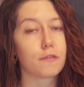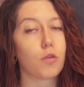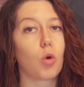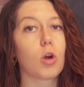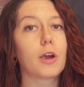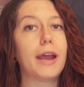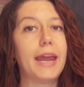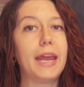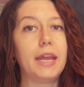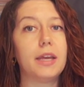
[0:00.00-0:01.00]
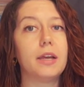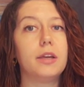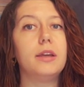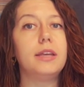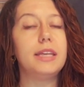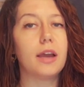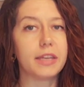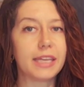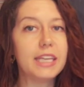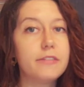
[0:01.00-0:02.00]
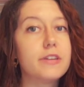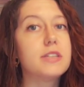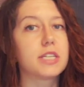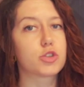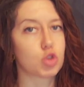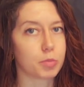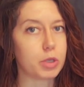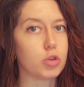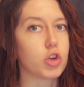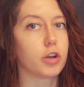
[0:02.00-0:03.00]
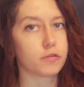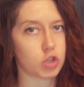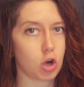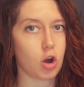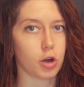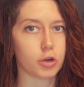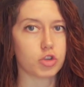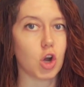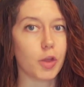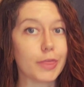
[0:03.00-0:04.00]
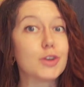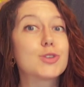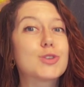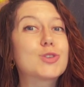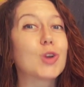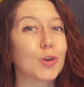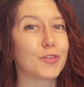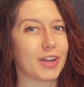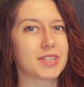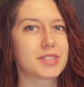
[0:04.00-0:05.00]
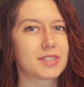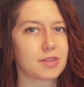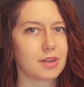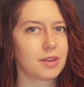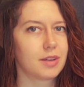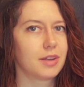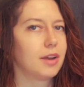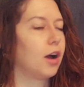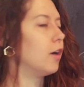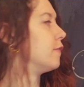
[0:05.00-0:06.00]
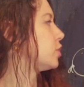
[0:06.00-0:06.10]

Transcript: for a, an even distribution of charge on the surface of a